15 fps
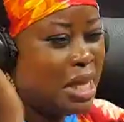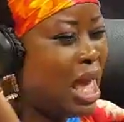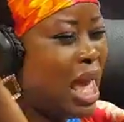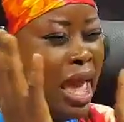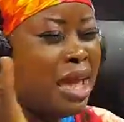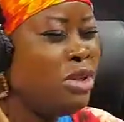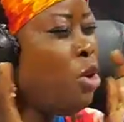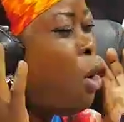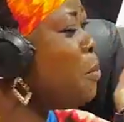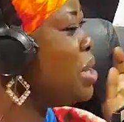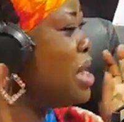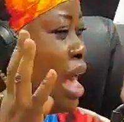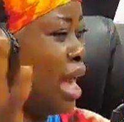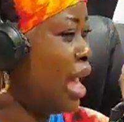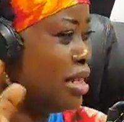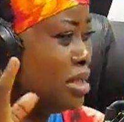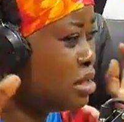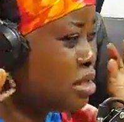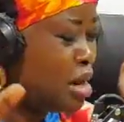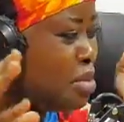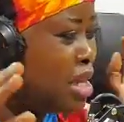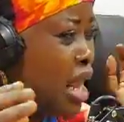and you been a
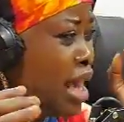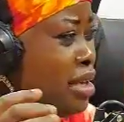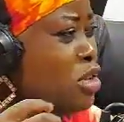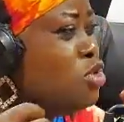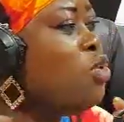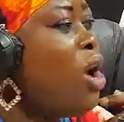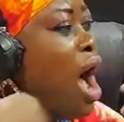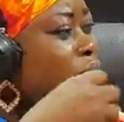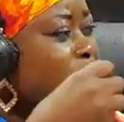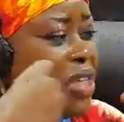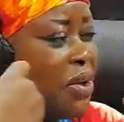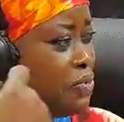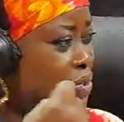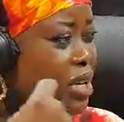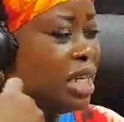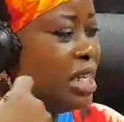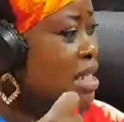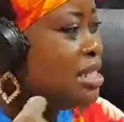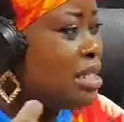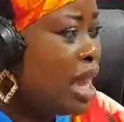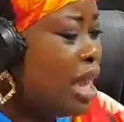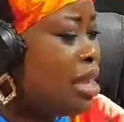catcher me like you have the feeling
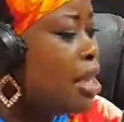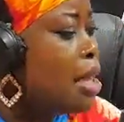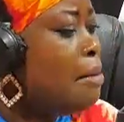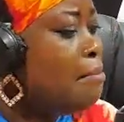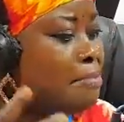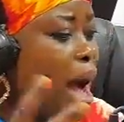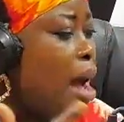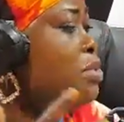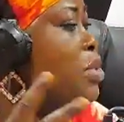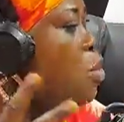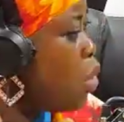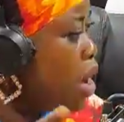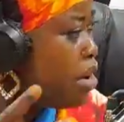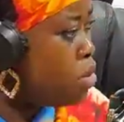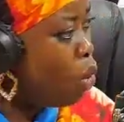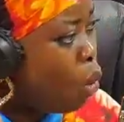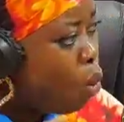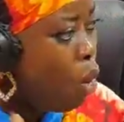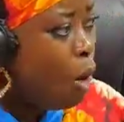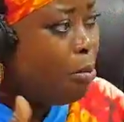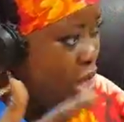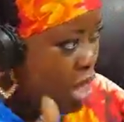say mommy we
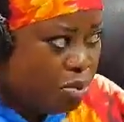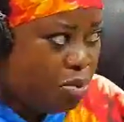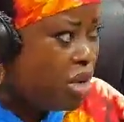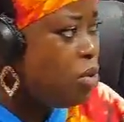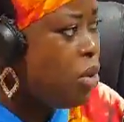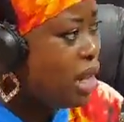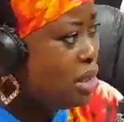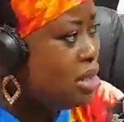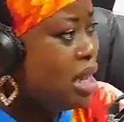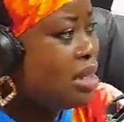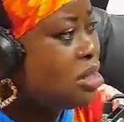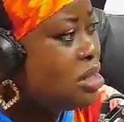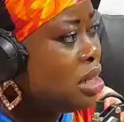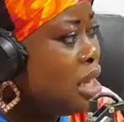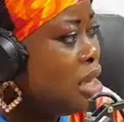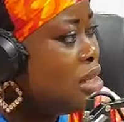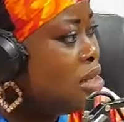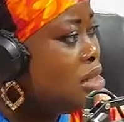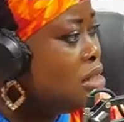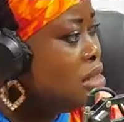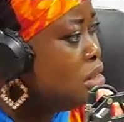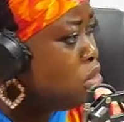will be what I say
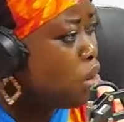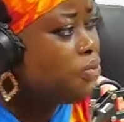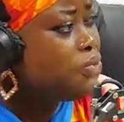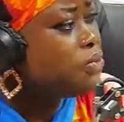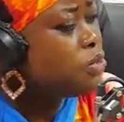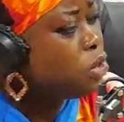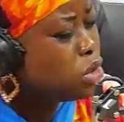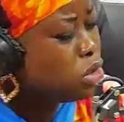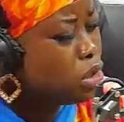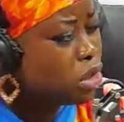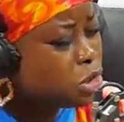your your